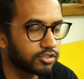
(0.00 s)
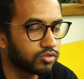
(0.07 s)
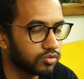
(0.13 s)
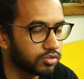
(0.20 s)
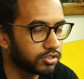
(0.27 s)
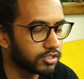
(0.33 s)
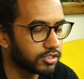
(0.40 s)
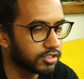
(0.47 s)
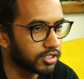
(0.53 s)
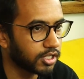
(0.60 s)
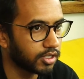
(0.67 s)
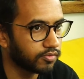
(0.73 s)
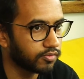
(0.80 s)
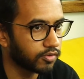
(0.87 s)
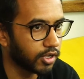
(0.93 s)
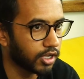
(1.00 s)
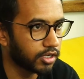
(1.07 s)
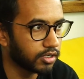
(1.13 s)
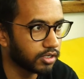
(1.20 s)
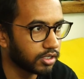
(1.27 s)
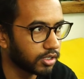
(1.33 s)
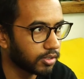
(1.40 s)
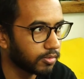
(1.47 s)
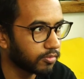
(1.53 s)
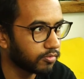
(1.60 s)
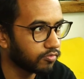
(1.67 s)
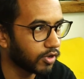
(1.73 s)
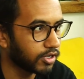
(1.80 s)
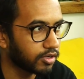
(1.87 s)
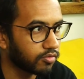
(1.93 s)
itself, and
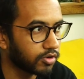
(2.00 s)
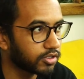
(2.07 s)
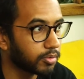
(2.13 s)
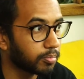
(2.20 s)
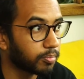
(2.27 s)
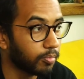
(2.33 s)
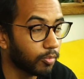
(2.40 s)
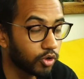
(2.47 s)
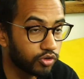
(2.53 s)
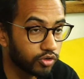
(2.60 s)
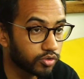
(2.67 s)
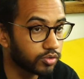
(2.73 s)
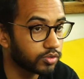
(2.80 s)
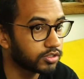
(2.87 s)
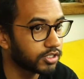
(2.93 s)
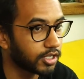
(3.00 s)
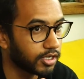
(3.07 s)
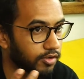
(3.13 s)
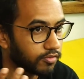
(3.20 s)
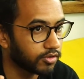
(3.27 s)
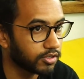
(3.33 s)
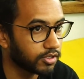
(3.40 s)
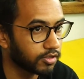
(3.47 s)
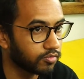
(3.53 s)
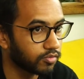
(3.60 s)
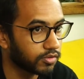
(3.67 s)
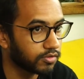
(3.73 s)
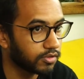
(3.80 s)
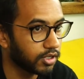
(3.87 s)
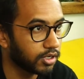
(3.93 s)
whatever the modules and everything was
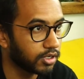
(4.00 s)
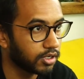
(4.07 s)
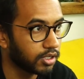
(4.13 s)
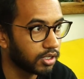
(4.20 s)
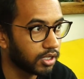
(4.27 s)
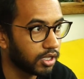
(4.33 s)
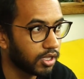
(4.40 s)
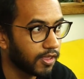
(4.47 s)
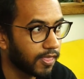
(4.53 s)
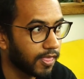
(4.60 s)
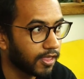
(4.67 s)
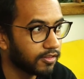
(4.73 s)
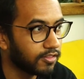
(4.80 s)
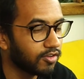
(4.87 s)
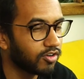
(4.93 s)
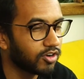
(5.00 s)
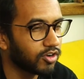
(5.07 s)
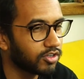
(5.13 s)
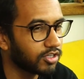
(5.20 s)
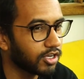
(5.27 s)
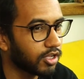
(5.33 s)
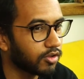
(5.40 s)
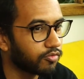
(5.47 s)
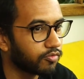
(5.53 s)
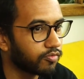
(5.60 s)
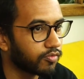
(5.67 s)
there, they were not enough,